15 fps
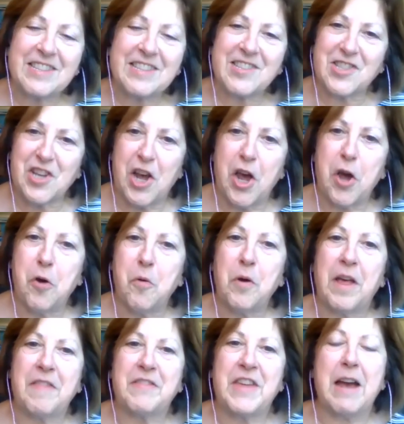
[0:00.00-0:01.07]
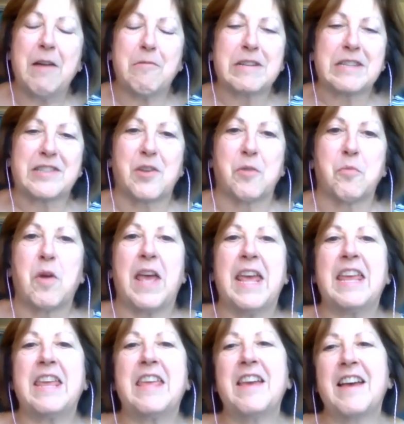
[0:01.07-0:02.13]
So that was the
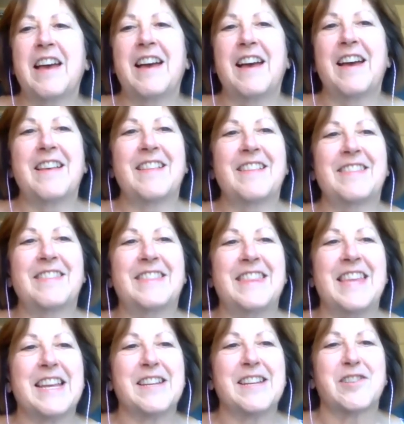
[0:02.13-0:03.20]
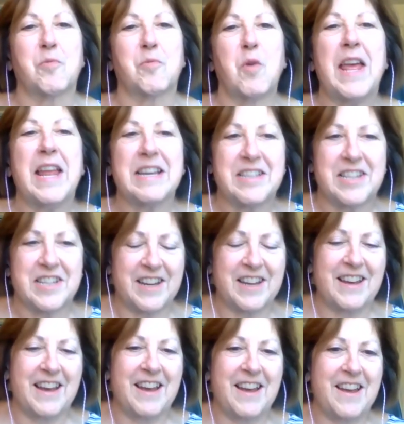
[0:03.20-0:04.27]
way things went
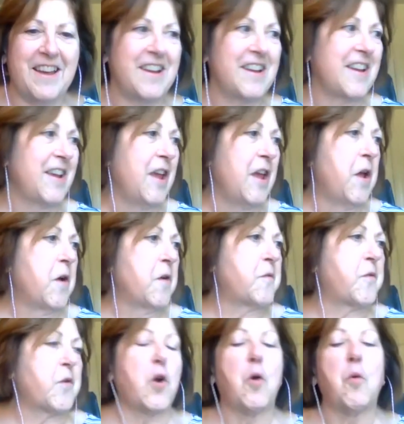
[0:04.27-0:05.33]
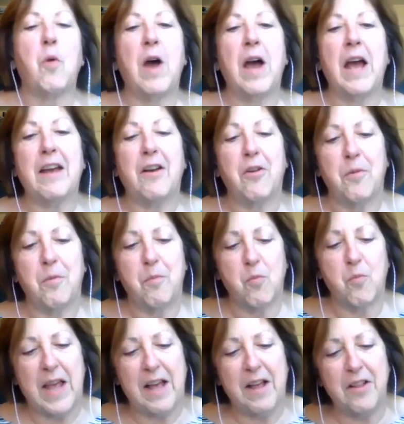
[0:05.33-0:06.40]
for a while.
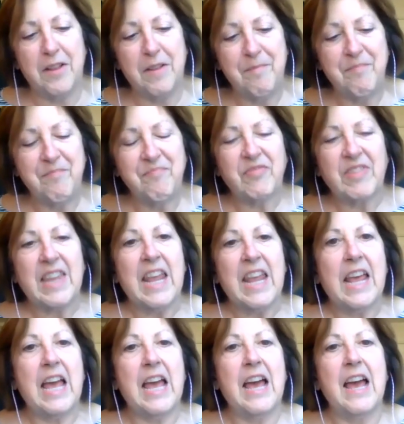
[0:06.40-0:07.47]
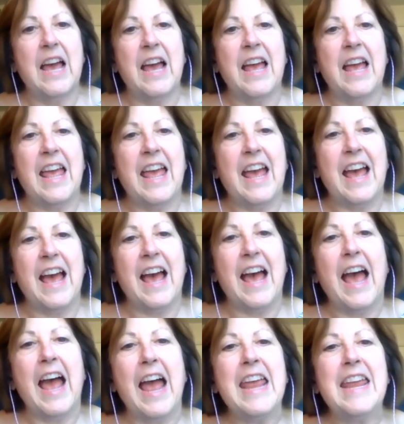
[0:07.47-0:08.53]
Well,
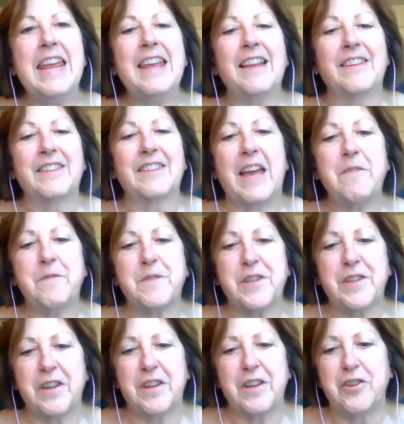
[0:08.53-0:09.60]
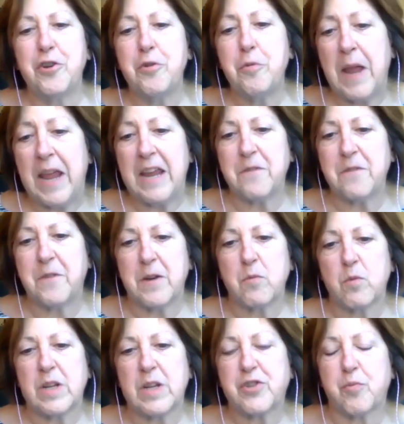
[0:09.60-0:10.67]
I left New
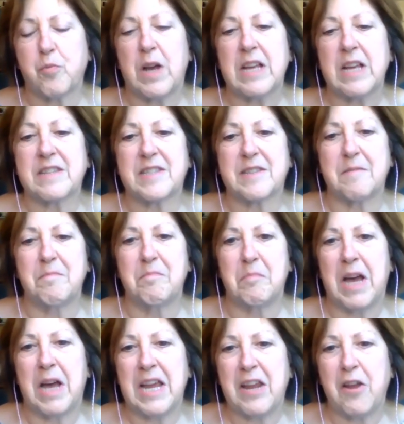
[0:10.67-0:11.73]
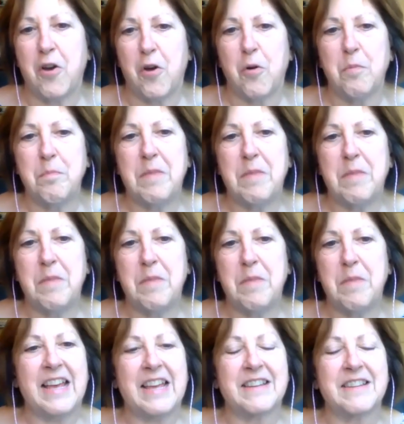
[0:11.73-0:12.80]
Haven, which was my home,
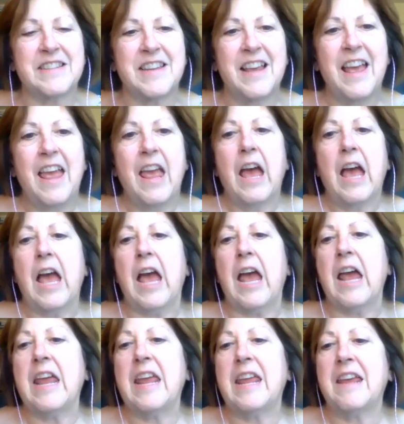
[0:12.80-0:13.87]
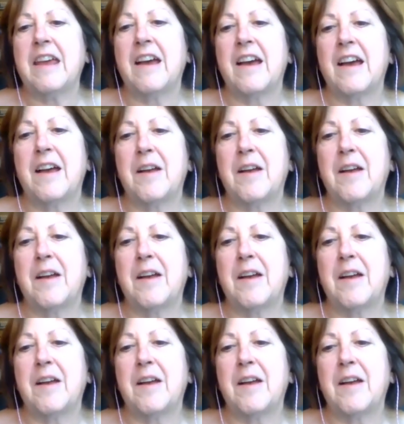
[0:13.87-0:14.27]
and I